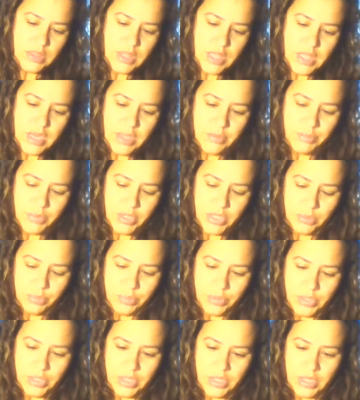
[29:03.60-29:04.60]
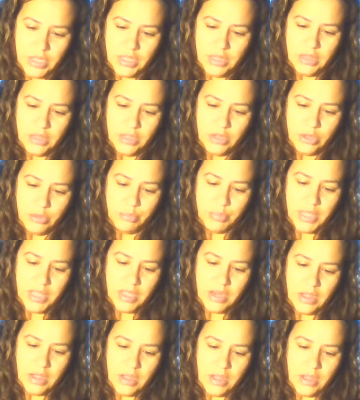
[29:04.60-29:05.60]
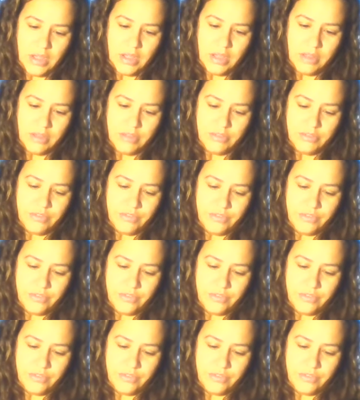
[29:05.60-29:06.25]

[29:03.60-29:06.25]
Then I'm going to put a little bit of,